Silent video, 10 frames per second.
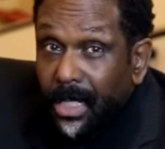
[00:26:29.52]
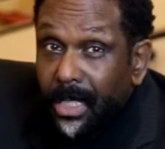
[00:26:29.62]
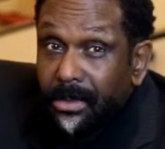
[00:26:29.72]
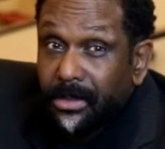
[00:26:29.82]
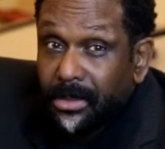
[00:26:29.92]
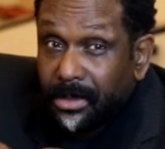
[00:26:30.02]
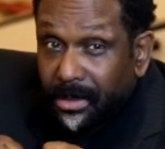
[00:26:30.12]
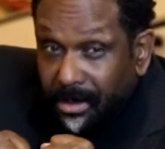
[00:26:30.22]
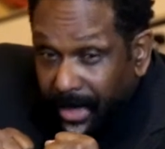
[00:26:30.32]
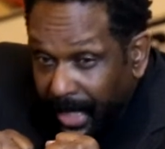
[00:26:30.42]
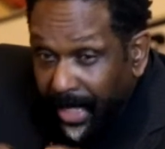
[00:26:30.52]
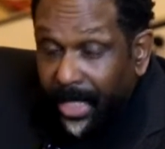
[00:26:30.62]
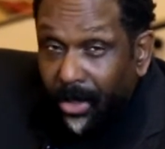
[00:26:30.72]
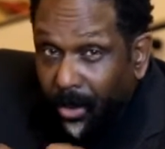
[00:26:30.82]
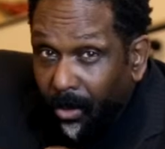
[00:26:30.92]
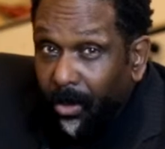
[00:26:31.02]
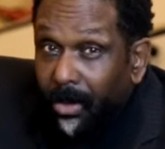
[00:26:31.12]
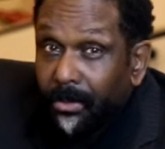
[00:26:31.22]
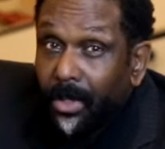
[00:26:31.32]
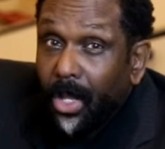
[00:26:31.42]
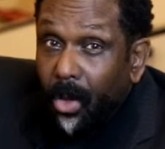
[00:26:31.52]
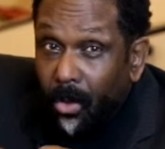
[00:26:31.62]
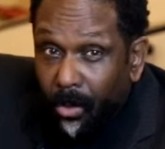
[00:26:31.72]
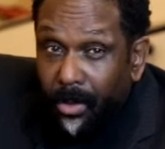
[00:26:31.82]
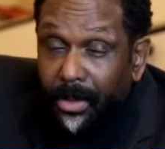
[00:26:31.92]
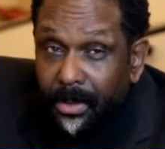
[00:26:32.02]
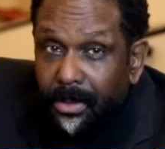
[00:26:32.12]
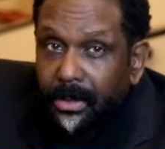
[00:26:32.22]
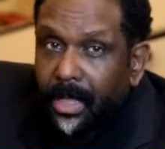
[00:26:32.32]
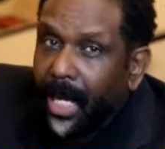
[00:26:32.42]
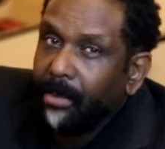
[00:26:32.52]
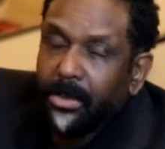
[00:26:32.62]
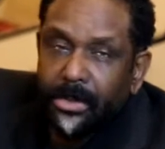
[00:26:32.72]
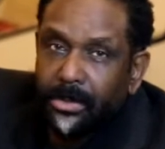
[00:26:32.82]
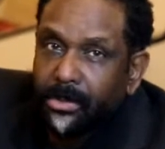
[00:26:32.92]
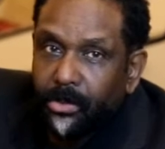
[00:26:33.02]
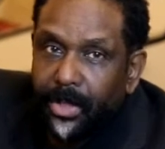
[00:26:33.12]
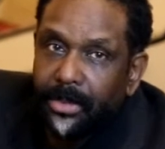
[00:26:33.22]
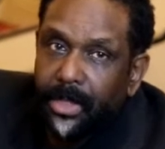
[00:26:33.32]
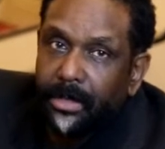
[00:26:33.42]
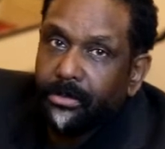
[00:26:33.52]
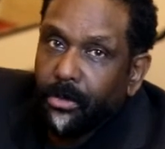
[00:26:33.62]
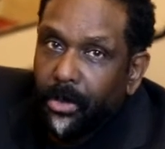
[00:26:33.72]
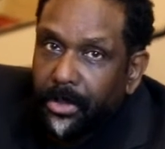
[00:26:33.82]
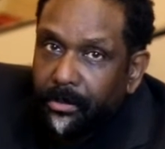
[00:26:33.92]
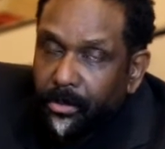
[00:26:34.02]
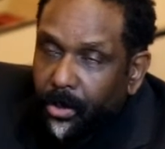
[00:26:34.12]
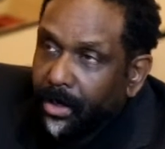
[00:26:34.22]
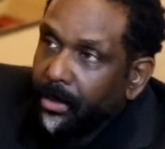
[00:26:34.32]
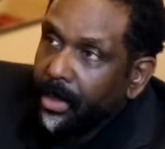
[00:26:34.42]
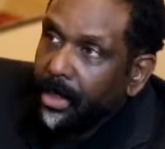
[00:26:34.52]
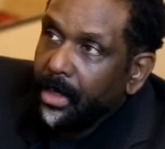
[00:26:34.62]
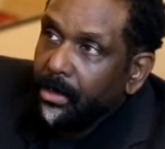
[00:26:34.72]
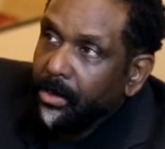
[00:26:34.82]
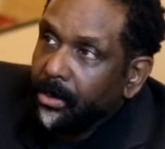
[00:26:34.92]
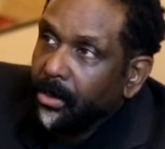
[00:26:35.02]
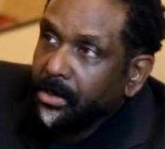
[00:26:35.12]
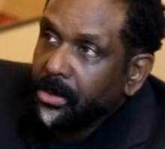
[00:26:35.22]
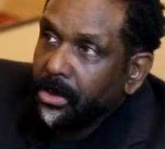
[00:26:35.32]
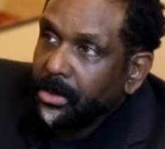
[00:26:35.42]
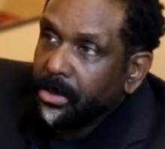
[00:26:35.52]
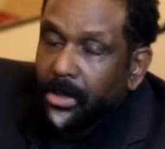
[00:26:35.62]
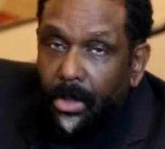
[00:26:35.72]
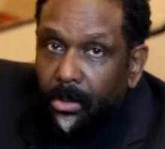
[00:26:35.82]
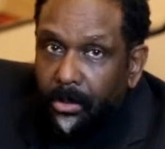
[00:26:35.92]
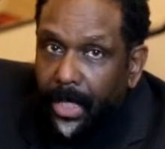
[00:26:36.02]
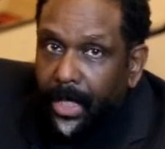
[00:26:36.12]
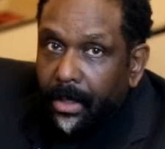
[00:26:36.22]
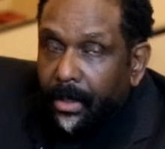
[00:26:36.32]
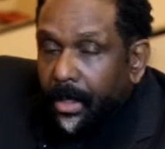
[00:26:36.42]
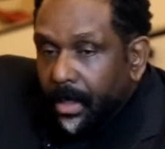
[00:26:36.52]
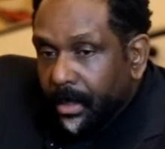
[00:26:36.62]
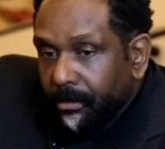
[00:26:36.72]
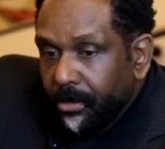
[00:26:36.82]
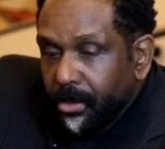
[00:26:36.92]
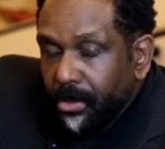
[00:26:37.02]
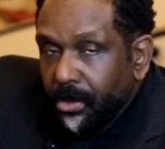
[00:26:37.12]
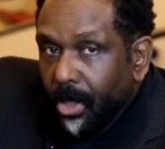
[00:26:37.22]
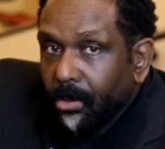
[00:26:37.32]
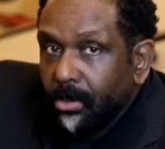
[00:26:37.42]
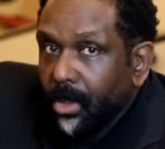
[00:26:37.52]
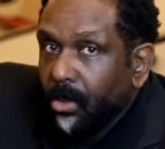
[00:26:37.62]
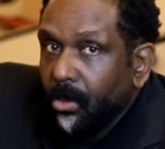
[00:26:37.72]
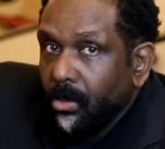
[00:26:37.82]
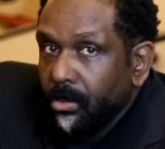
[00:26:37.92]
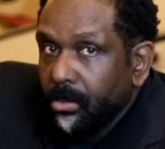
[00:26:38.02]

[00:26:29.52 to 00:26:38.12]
and stayed on the Lord, God will do some great things for you. Well, we want you to know that if you don't know